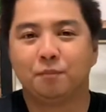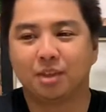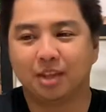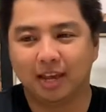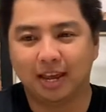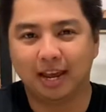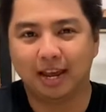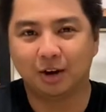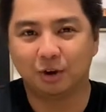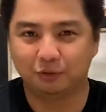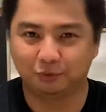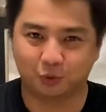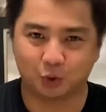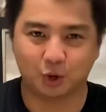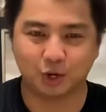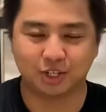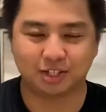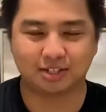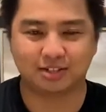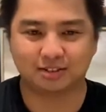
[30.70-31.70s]
And of
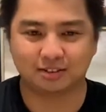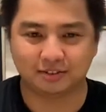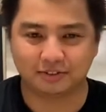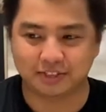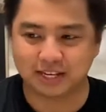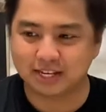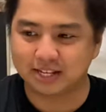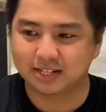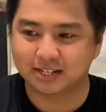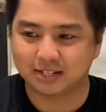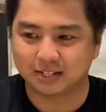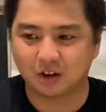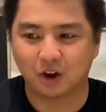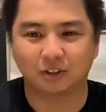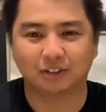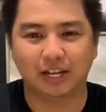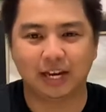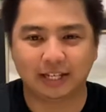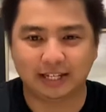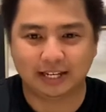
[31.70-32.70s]
course, these
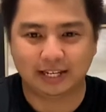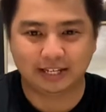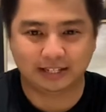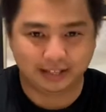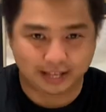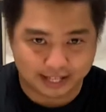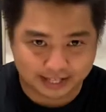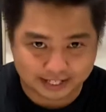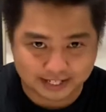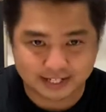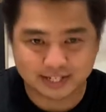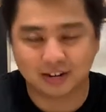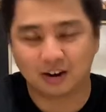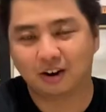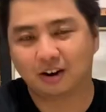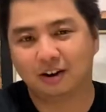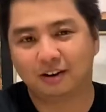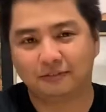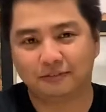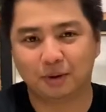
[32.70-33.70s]
cocktail kits
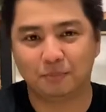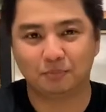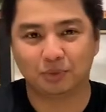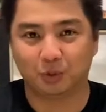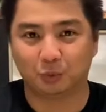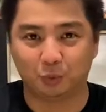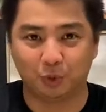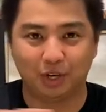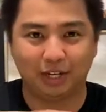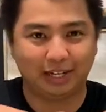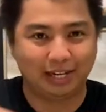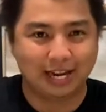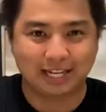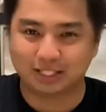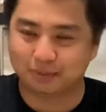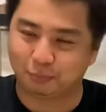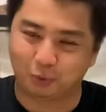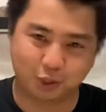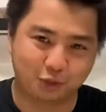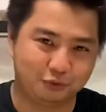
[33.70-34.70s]
are from the World Class
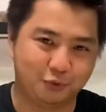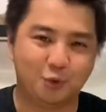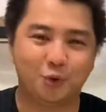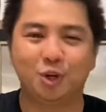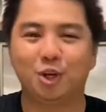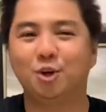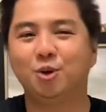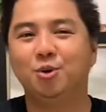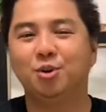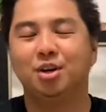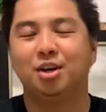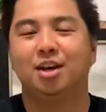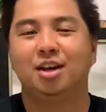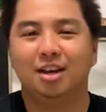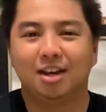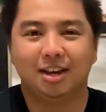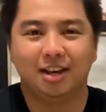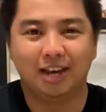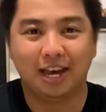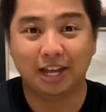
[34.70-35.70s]
portfolio
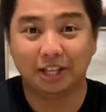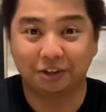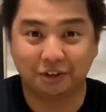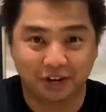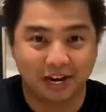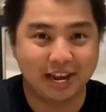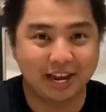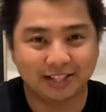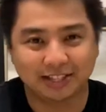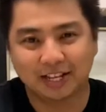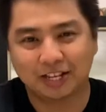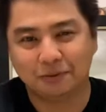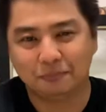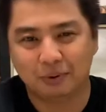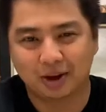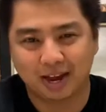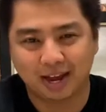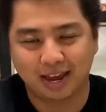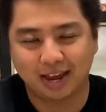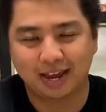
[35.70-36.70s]
and created
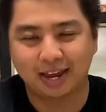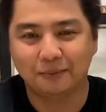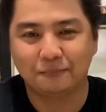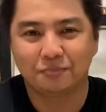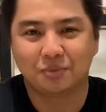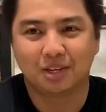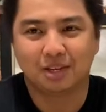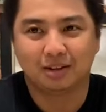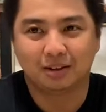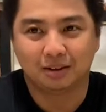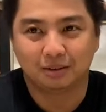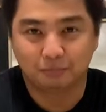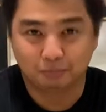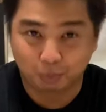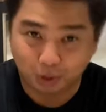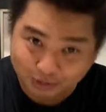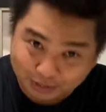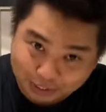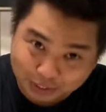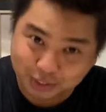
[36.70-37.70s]
by
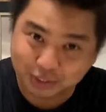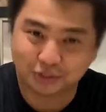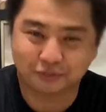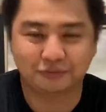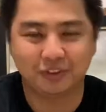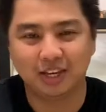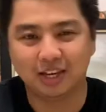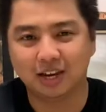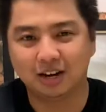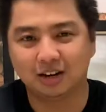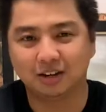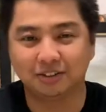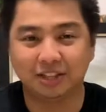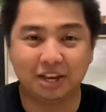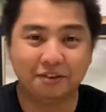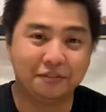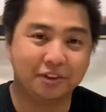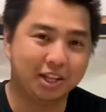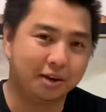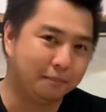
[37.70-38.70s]
Bartenders of the Year,
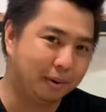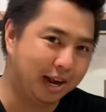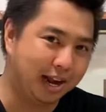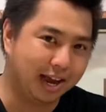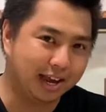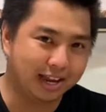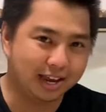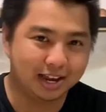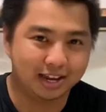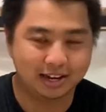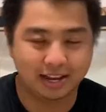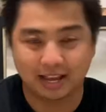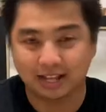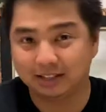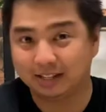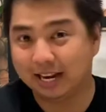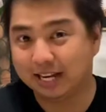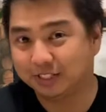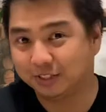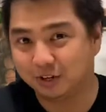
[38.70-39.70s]
David Ablayan
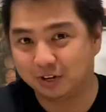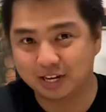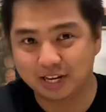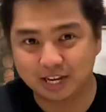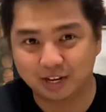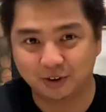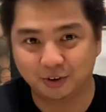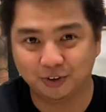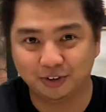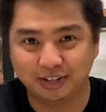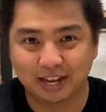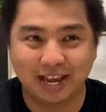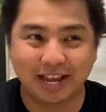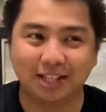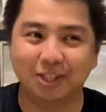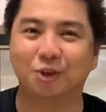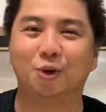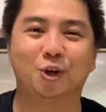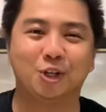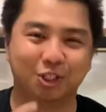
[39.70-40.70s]
and Lester Ligon, and
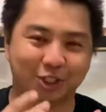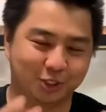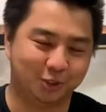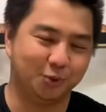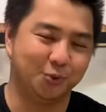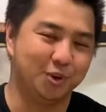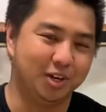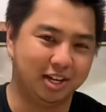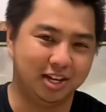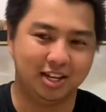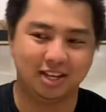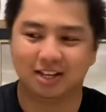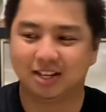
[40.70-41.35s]
yours truly.